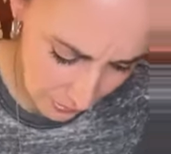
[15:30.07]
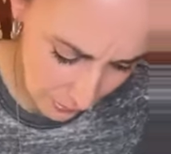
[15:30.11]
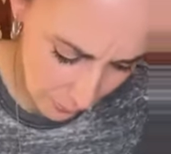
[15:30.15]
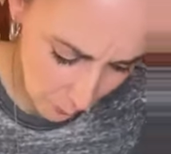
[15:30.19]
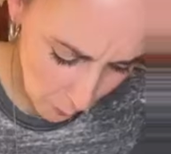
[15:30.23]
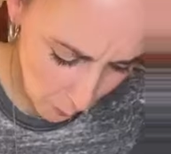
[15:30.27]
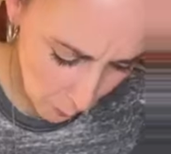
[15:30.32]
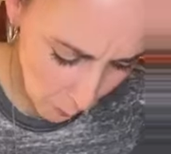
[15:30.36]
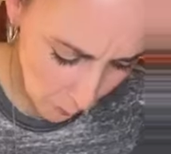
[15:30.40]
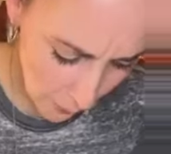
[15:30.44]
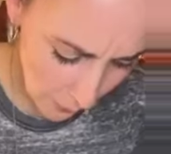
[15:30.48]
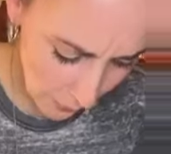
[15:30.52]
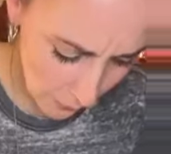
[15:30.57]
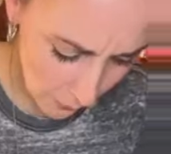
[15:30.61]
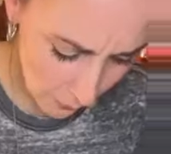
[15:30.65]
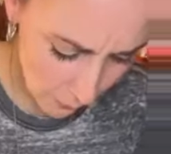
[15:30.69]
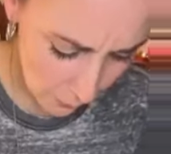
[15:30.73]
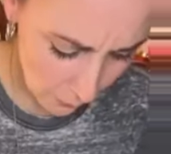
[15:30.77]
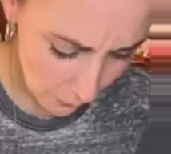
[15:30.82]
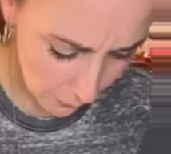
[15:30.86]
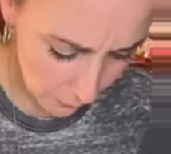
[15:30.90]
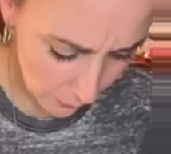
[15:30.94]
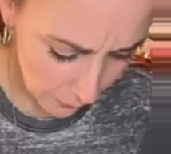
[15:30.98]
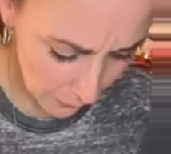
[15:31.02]
It's like way
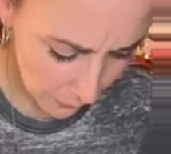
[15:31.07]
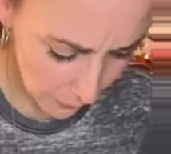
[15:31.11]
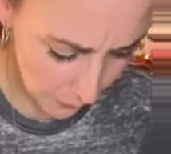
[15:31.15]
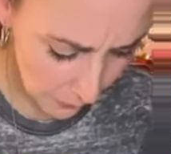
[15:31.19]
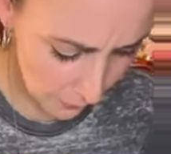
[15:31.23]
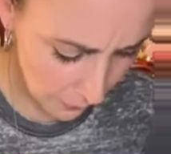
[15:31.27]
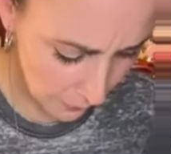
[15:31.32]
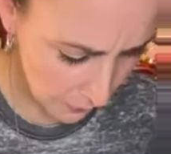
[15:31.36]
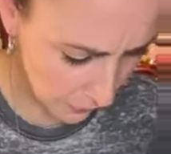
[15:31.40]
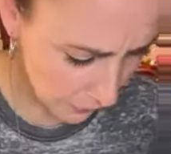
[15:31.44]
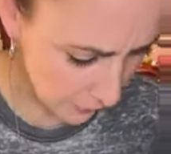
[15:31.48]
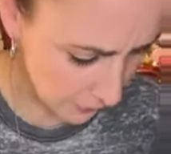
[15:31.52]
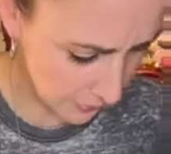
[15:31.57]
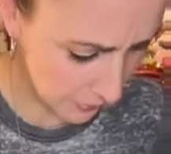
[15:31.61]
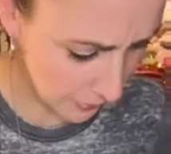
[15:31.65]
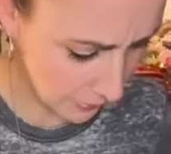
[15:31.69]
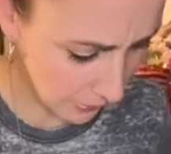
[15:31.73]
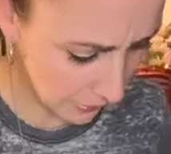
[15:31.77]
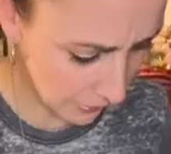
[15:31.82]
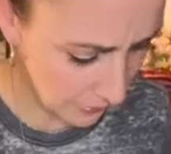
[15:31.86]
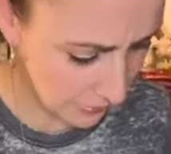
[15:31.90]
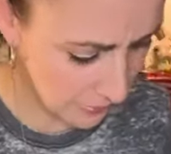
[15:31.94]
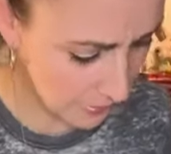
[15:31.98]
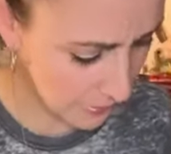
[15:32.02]
early. Is it
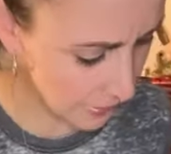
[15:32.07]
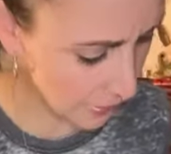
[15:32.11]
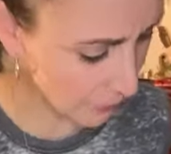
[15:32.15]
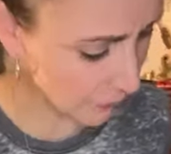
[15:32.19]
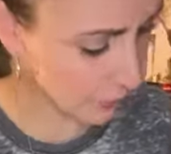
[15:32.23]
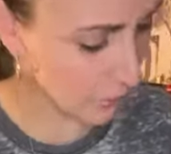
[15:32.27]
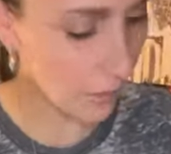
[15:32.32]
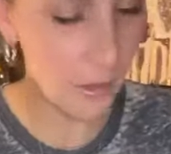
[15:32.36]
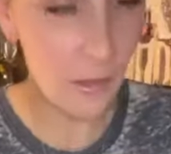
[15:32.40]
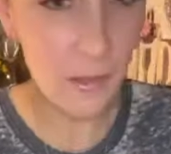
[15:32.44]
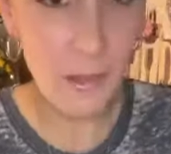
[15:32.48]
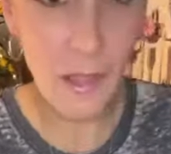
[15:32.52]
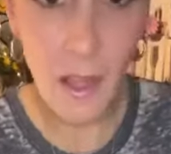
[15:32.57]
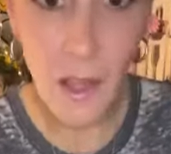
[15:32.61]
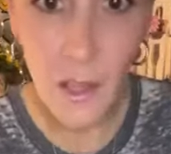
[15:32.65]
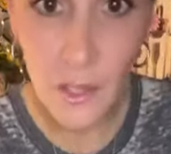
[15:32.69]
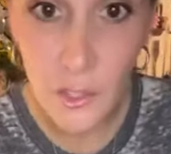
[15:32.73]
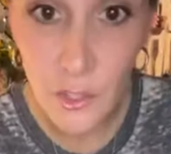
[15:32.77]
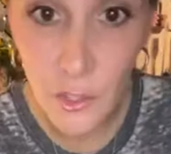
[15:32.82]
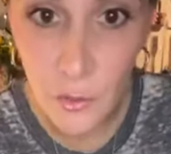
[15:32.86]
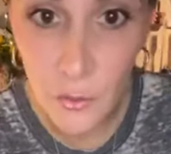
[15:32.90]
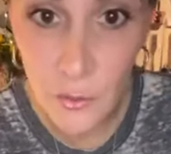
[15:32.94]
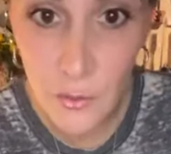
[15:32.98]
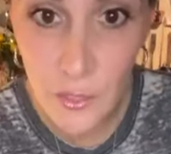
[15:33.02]
like 7
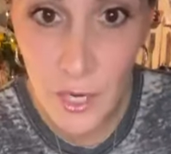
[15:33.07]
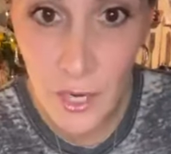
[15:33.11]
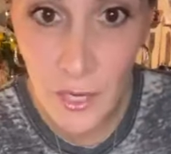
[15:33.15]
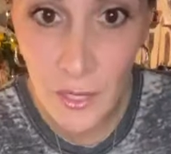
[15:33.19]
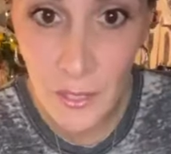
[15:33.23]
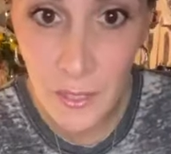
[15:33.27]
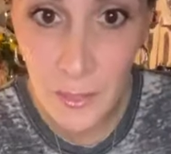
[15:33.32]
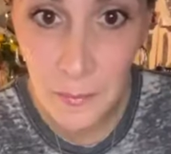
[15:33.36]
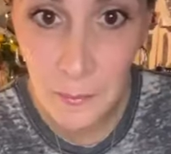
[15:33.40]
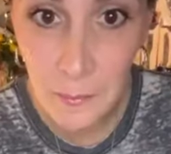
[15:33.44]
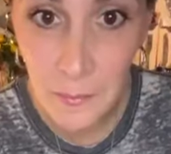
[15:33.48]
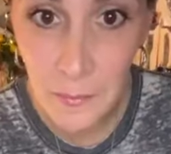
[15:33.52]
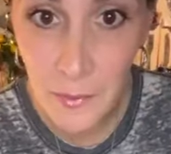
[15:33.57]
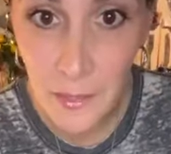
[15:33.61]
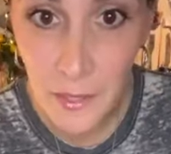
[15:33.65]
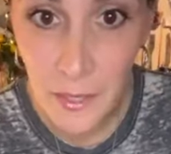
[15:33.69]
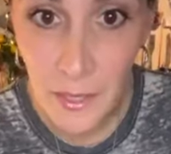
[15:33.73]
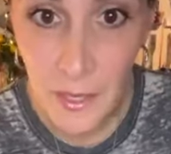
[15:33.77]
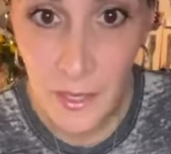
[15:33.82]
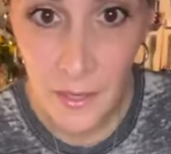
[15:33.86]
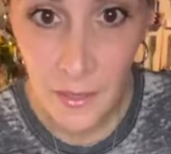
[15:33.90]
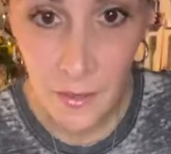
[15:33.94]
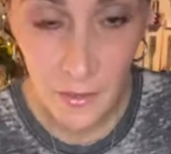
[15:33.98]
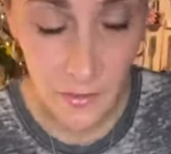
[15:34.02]
o'clock your time?
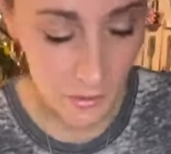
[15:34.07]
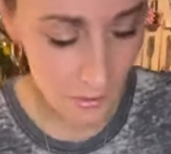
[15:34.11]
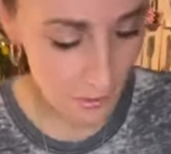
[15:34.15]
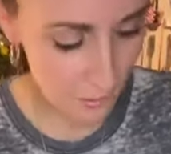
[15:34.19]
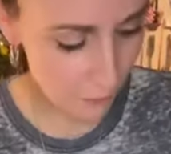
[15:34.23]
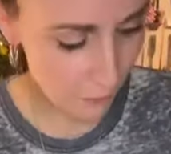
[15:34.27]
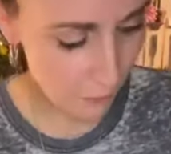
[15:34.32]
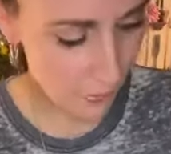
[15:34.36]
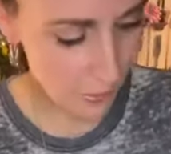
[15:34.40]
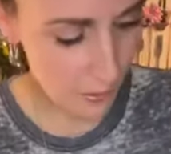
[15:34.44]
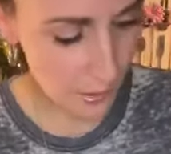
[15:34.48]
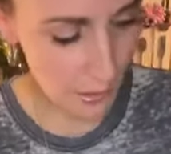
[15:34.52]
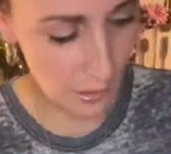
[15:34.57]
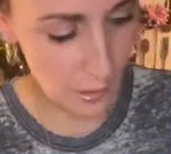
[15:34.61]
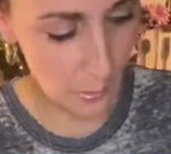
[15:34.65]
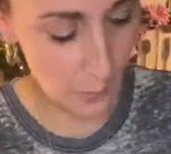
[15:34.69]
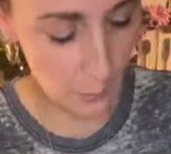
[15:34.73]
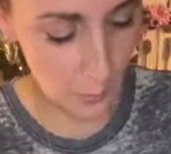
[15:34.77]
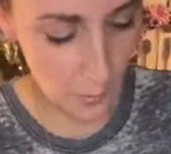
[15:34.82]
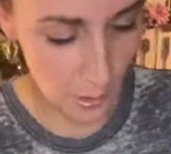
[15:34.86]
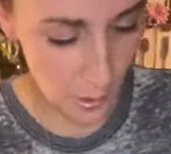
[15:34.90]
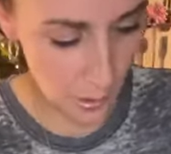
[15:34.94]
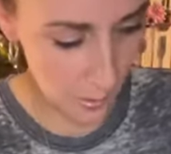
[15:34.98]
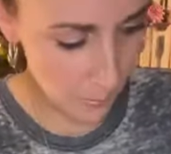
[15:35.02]
Because I feel like
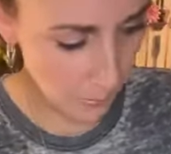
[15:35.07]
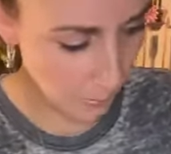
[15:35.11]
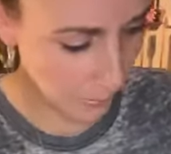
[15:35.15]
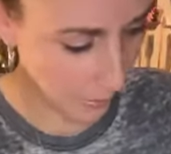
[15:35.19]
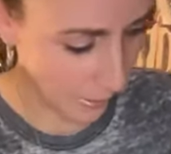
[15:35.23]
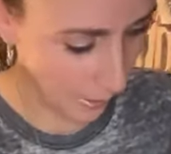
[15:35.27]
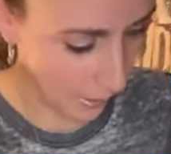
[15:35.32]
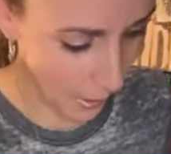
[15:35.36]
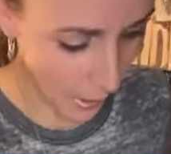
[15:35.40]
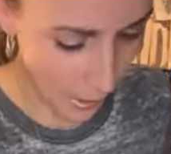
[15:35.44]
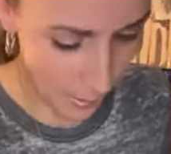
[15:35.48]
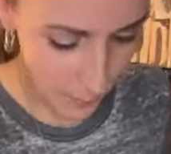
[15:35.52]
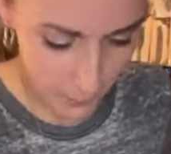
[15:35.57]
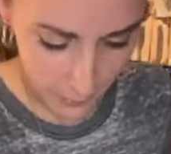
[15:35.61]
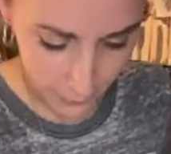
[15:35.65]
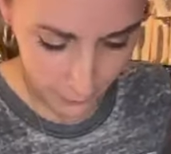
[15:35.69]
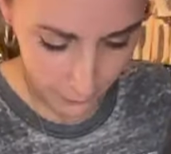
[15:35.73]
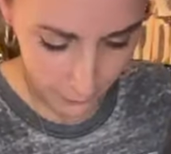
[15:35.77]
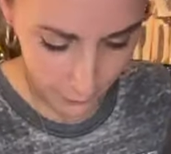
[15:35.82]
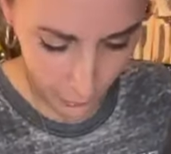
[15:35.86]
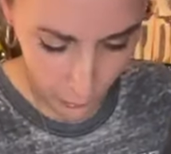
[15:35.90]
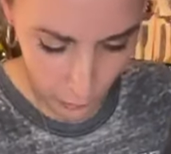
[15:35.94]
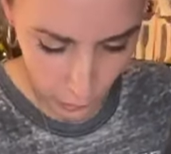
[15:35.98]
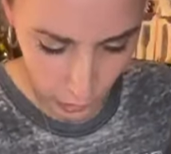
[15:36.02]
when I'm like up and
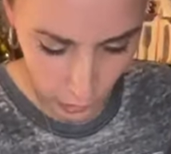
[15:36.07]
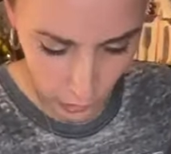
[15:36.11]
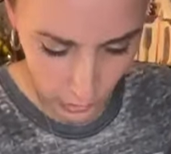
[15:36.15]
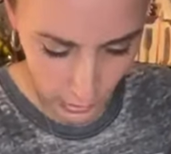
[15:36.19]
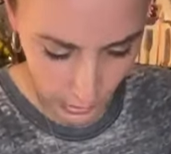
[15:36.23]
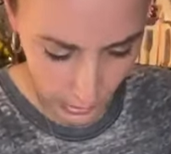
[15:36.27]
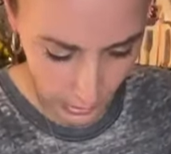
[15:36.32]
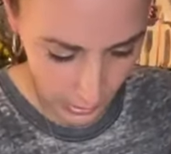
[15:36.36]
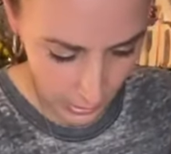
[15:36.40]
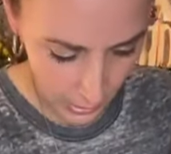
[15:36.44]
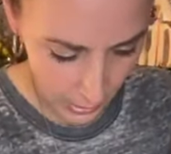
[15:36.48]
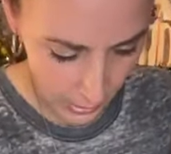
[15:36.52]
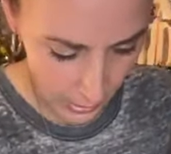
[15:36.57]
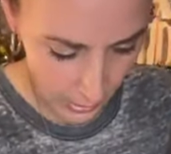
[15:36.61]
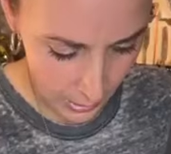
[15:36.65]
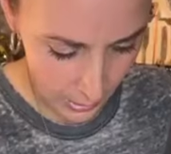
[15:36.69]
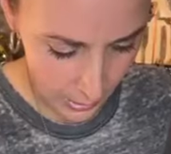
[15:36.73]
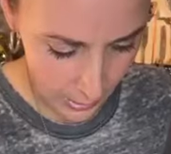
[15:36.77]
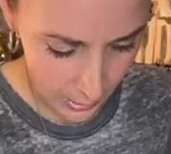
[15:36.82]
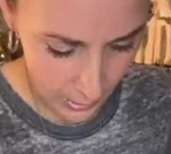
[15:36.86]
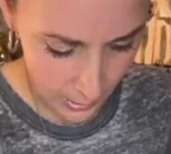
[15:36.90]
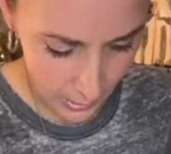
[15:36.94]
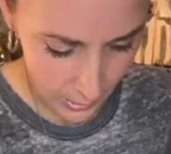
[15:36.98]
functioning,